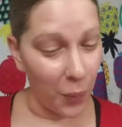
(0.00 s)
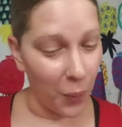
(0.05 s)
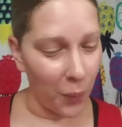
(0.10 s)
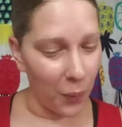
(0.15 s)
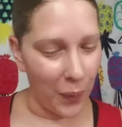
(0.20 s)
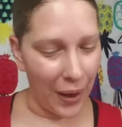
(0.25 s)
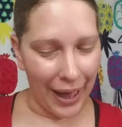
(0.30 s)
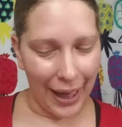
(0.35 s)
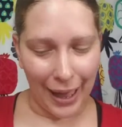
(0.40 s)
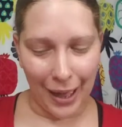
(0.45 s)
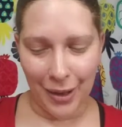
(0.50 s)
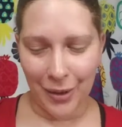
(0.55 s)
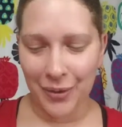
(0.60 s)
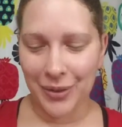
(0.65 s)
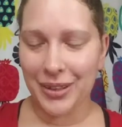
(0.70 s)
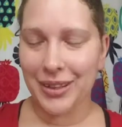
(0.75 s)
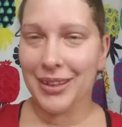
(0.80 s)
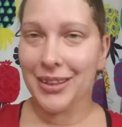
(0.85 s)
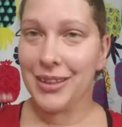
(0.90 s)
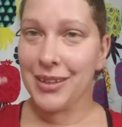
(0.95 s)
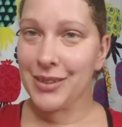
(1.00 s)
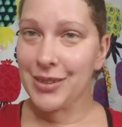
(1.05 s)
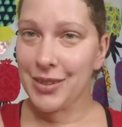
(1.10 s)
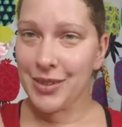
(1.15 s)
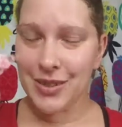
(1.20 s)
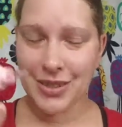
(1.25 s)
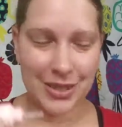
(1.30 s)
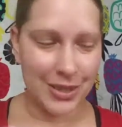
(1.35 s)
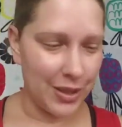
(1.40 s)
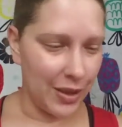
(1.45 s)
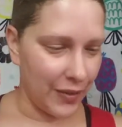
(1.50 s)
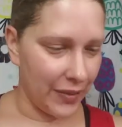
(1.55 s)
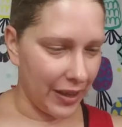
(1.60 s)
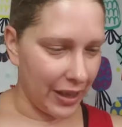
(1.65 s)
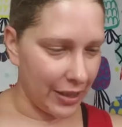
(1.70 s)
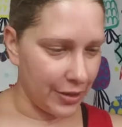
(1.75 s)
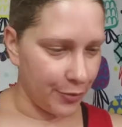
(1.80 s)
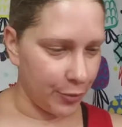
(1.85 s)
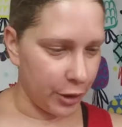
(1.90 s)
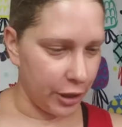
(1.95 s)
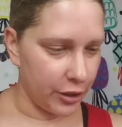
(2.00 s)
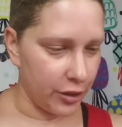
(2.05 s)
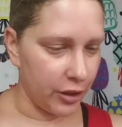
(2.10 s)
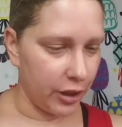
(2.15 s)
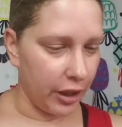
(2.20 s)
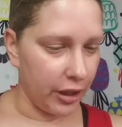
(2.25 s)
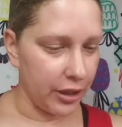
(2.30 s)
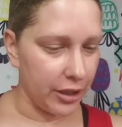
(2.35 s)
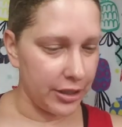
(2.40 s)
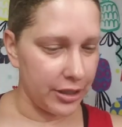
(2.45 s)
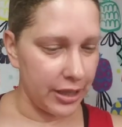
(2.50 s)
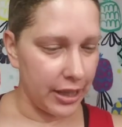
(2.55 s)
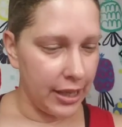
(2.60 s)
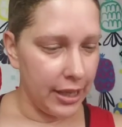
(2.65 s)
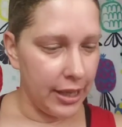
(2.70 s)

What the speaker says: Wow. So this little thing is $42.